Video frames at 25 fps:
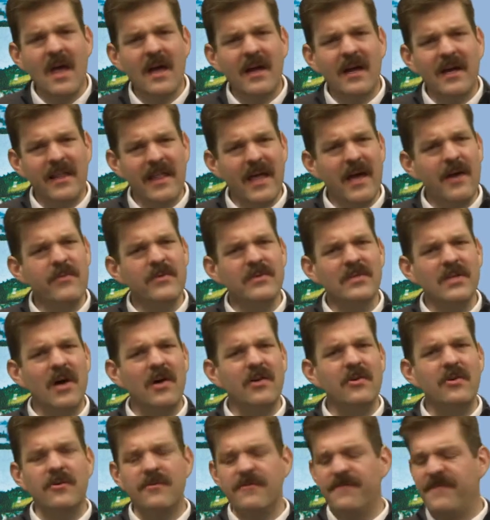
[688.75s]
Calais was
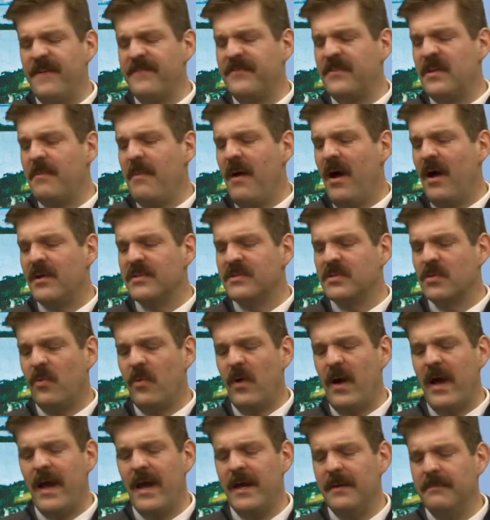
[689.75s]
150 miles
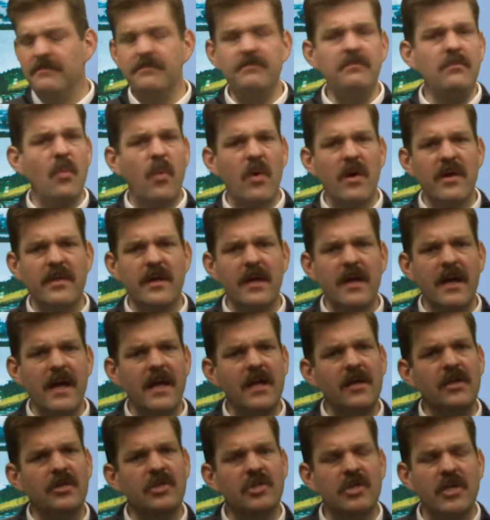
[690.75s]
away, where the
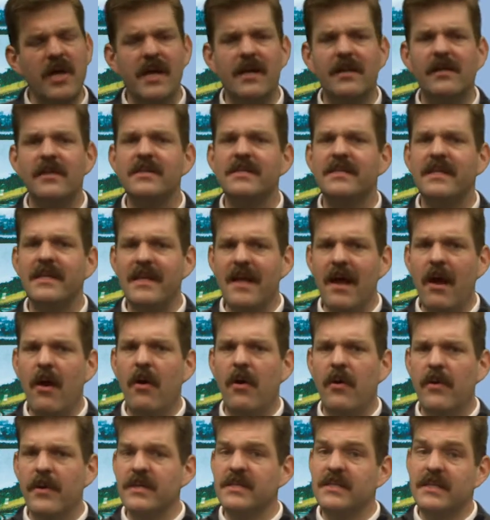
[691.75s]
English Channel is the
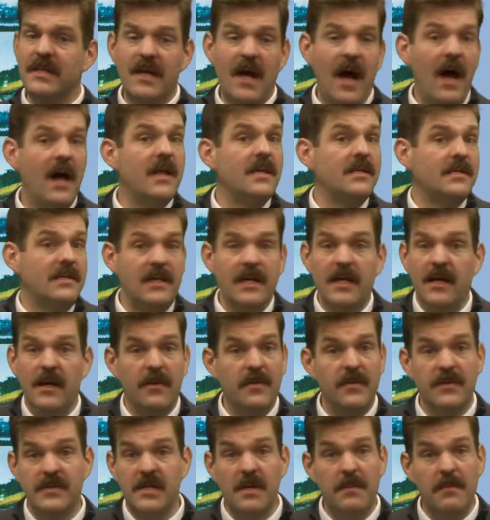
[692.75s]
narrowest, and honestly, it
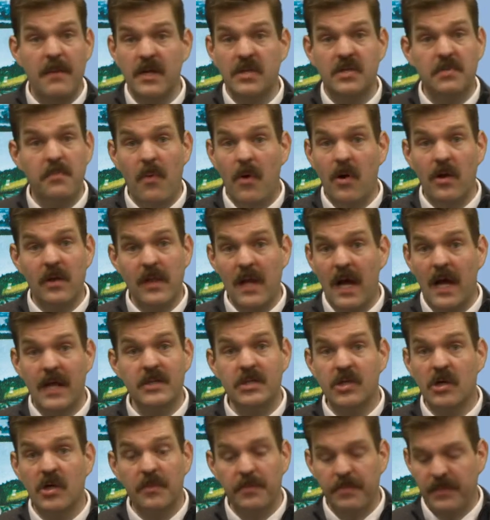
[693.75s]
was a much more
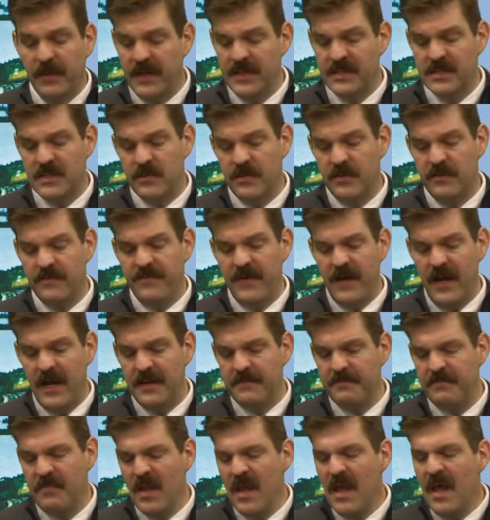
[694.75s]
logical place to
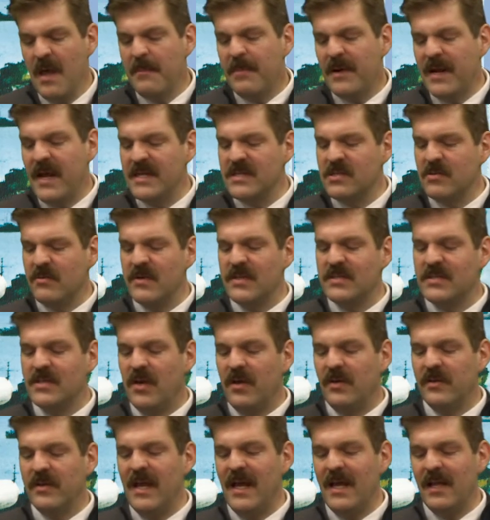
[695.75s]
invade. But as a
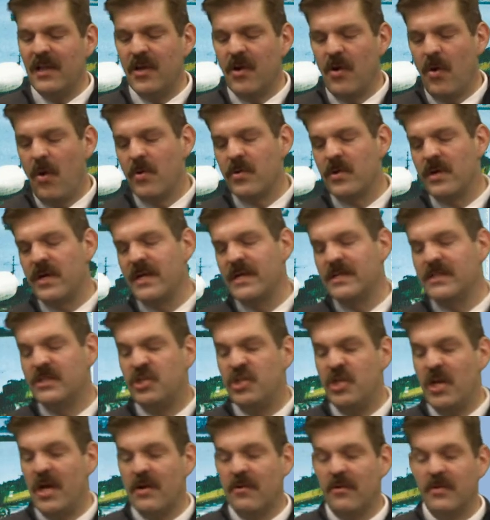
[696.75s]
result, Hitler ordered his
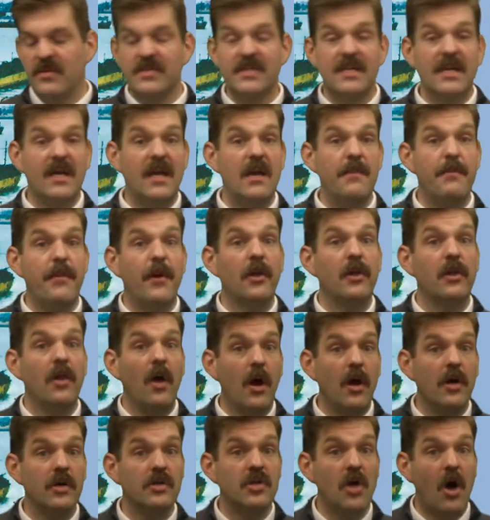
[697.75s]
generals to keep a
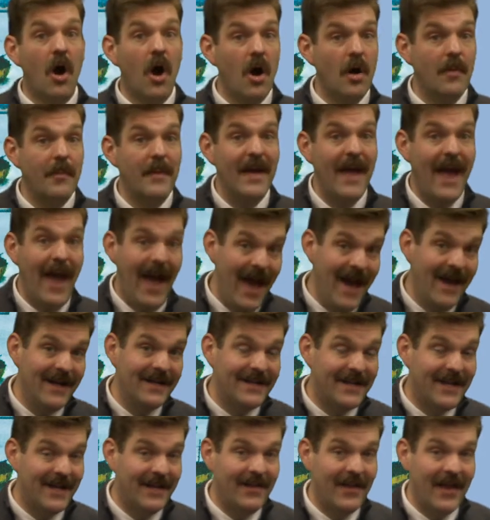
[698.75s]
large army at
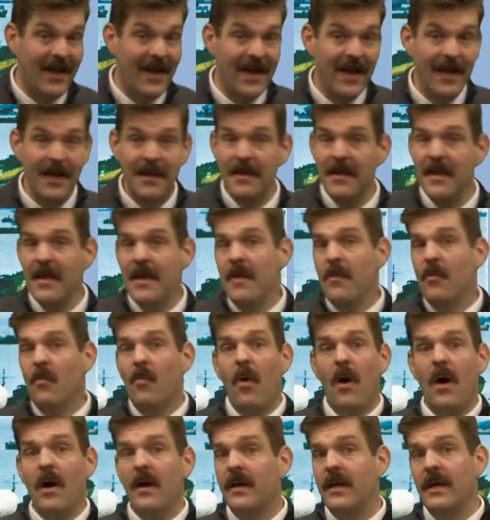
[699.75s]
Calais,
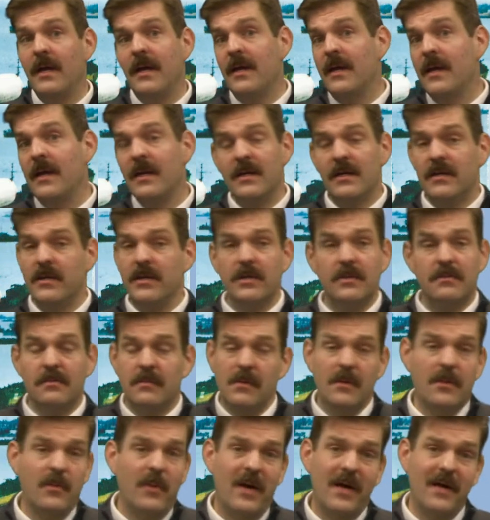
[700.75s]
walking into
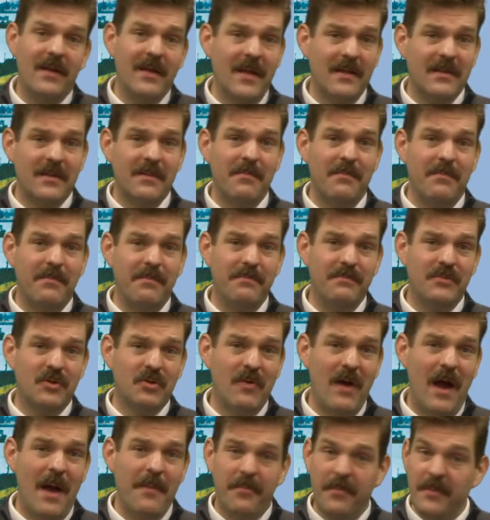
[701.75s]
the, well, not the
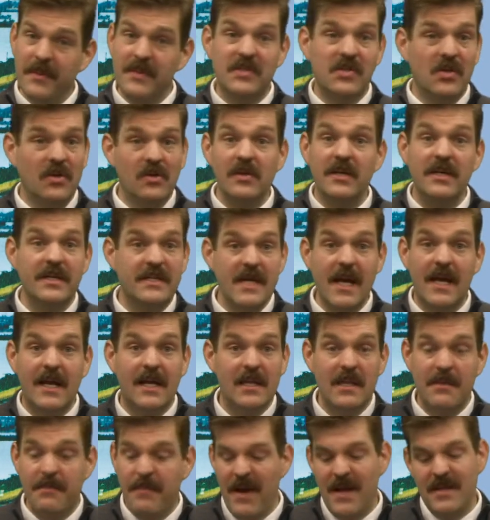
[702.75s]
trap, but certainly
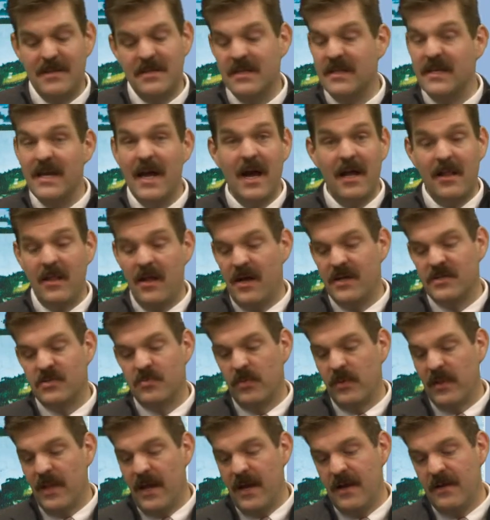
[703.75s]
taking the bait that the Allies
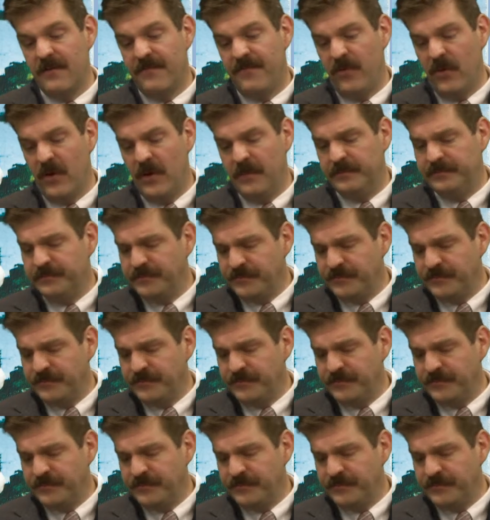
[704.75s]
were laying for him.